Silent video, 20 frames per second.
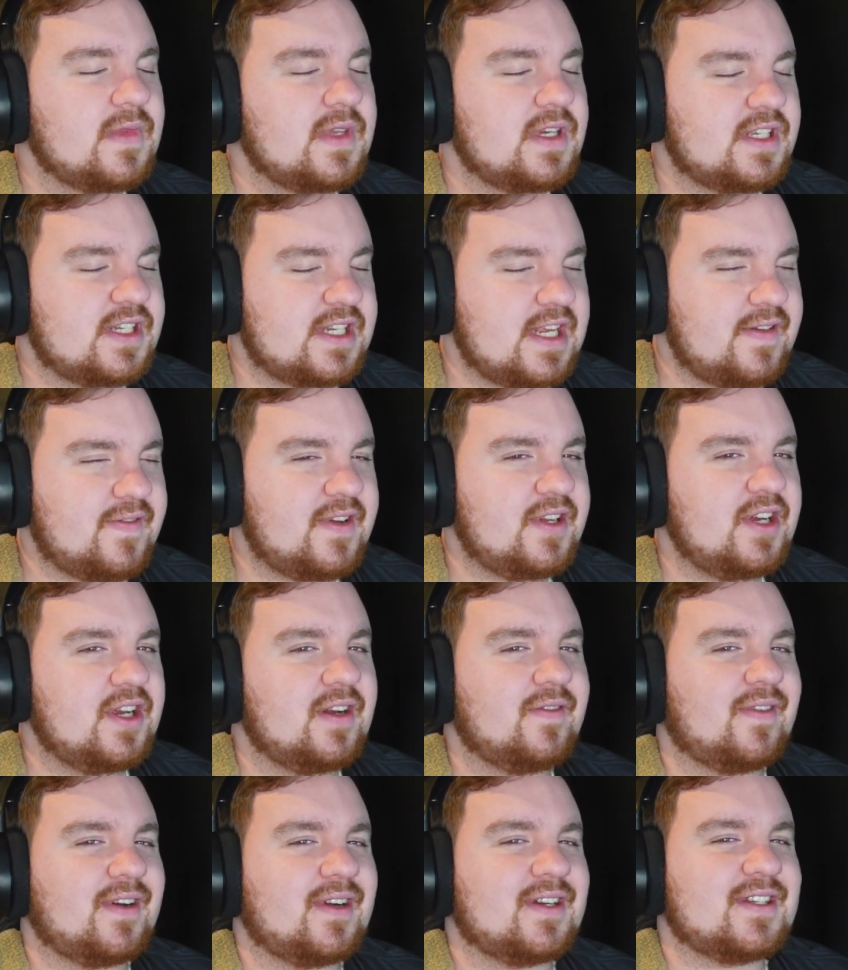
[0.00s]
Steven
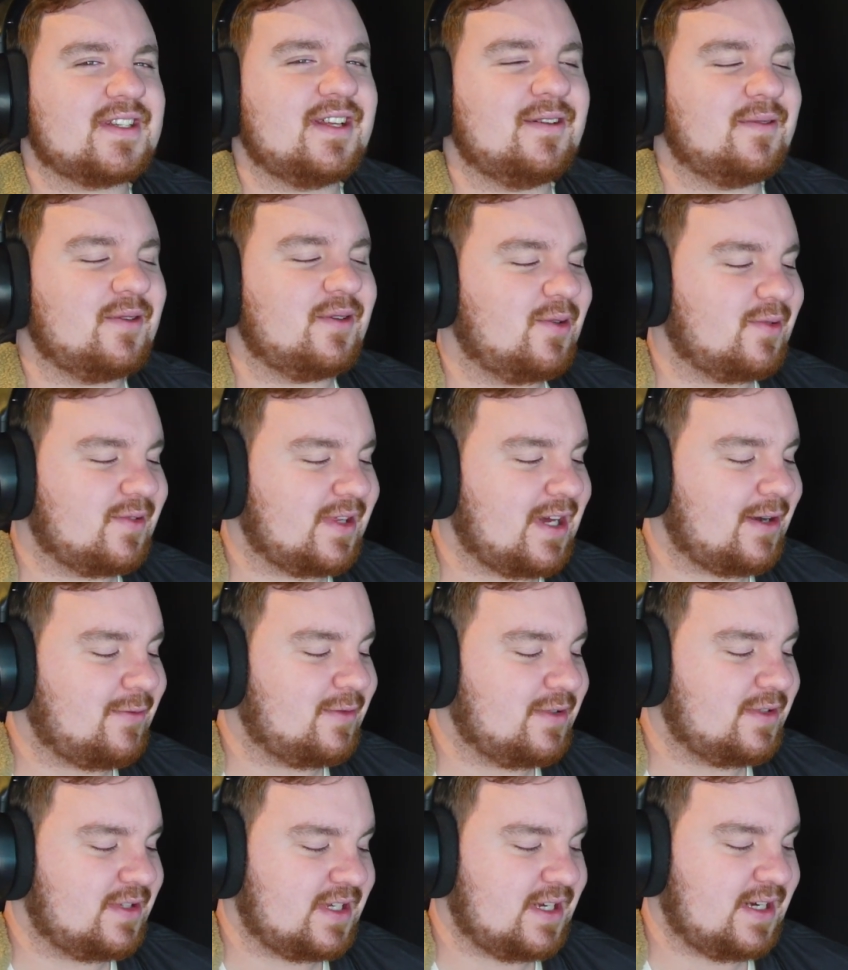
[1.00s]
Universe. There we go. That
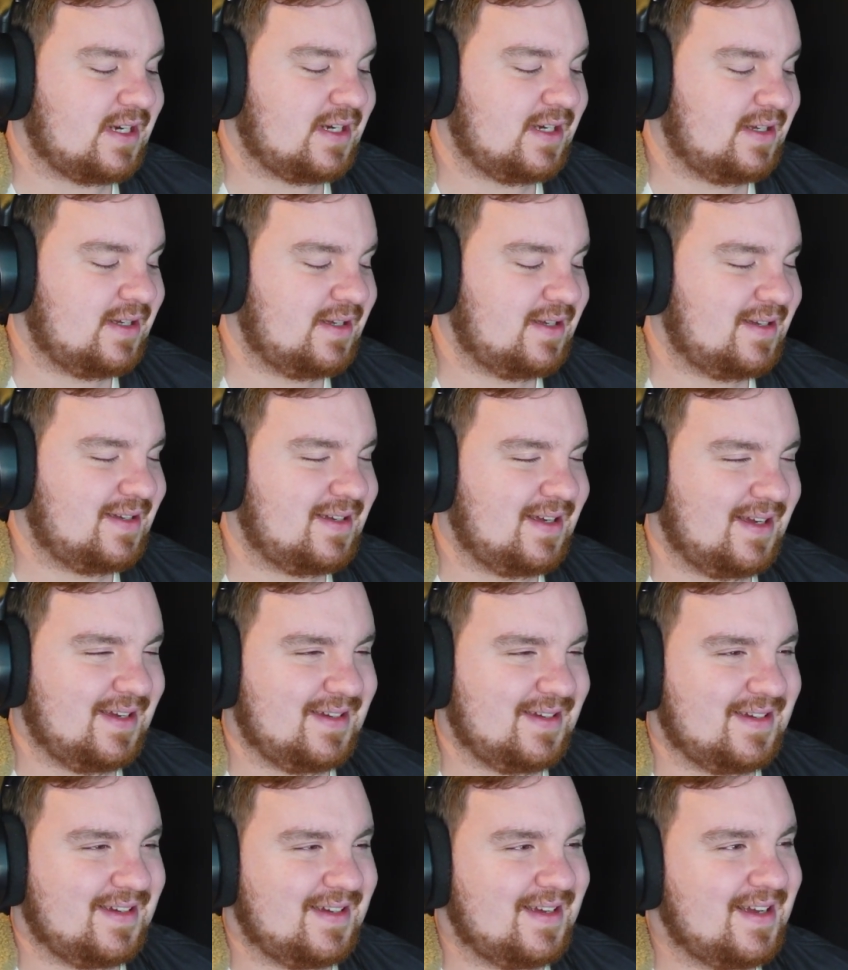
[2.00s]
was that
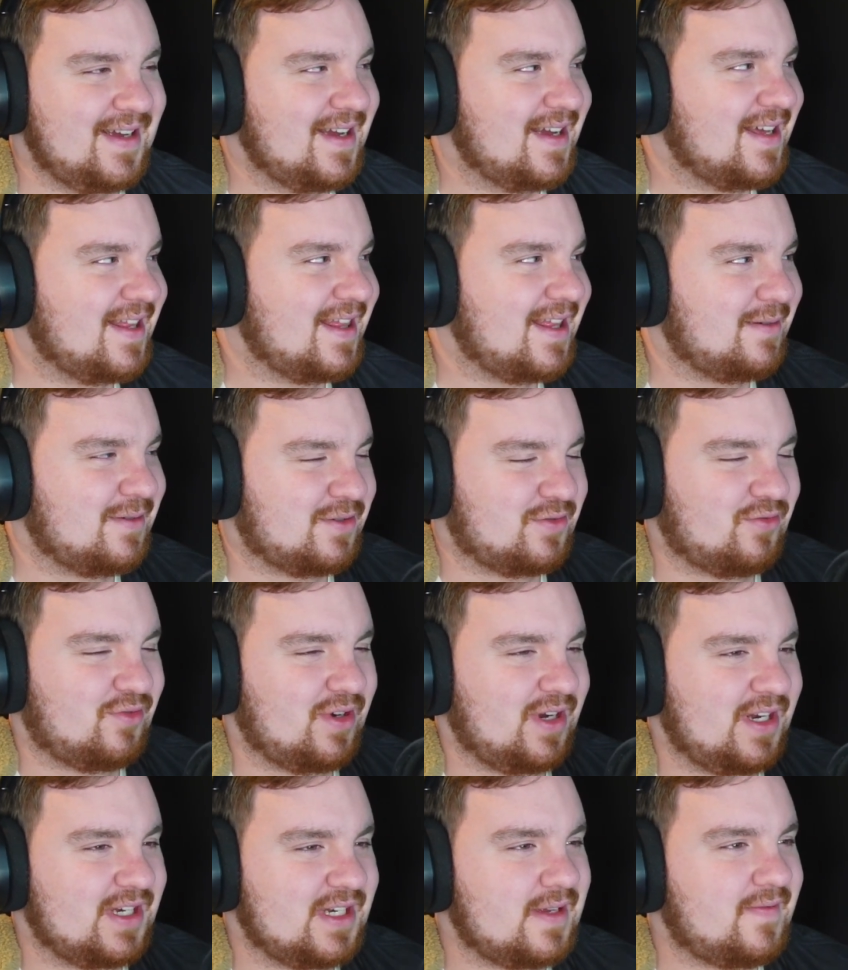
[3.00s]
was
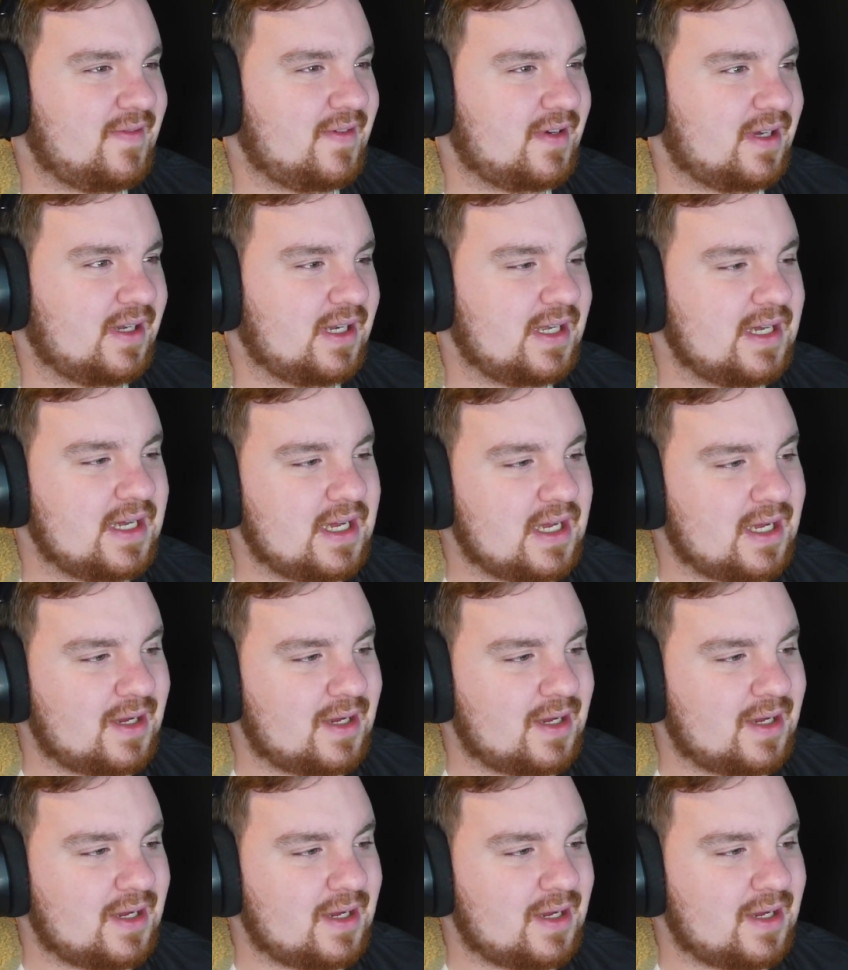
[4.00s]
really difficult.